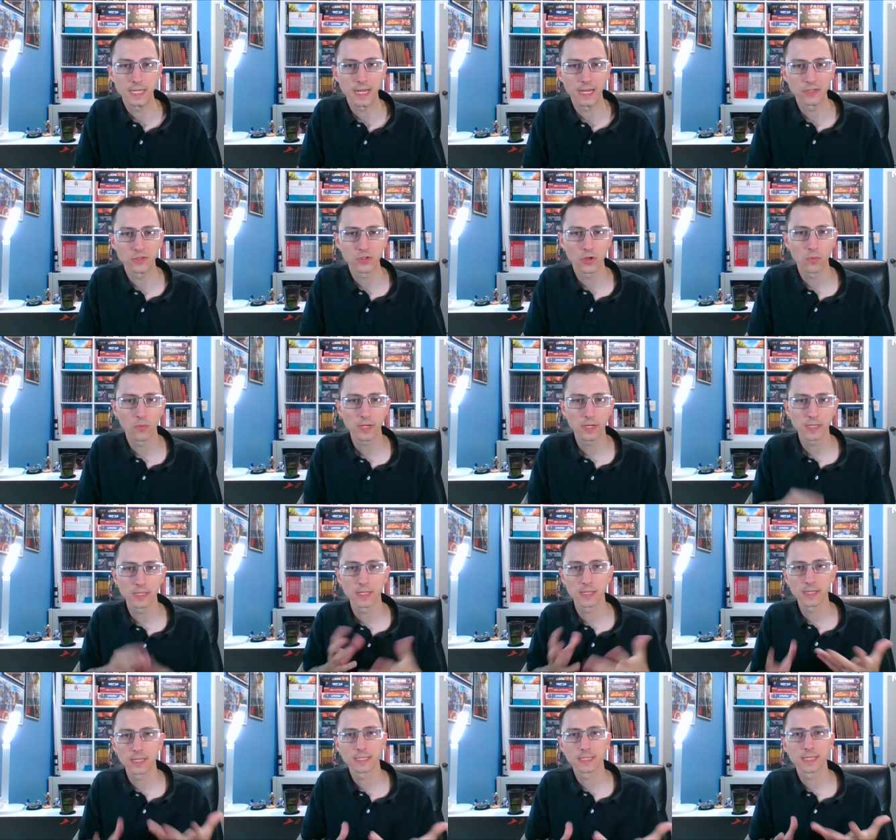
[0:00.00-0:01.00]
And so one of the
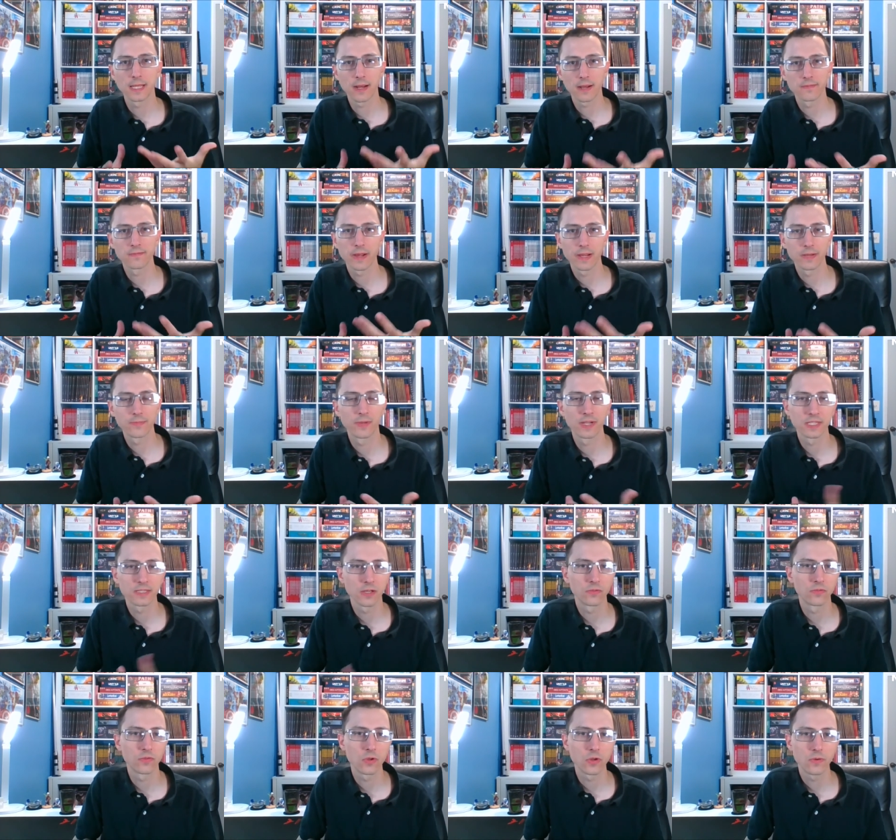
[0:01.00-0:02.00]
things that I find
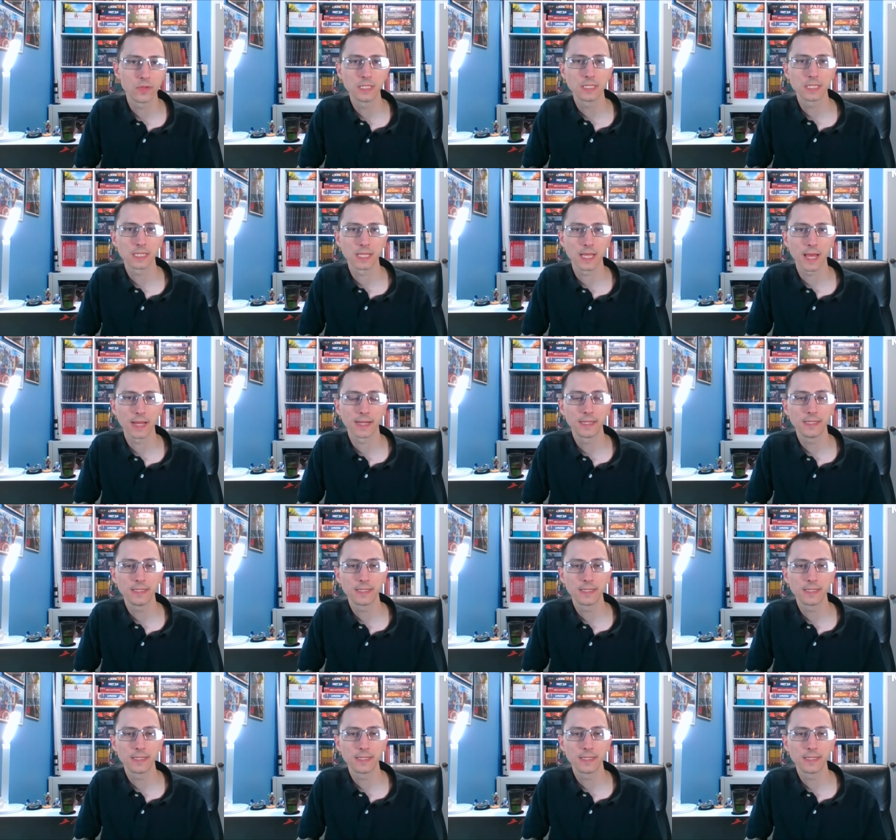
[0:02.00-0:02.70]
myself doing to that end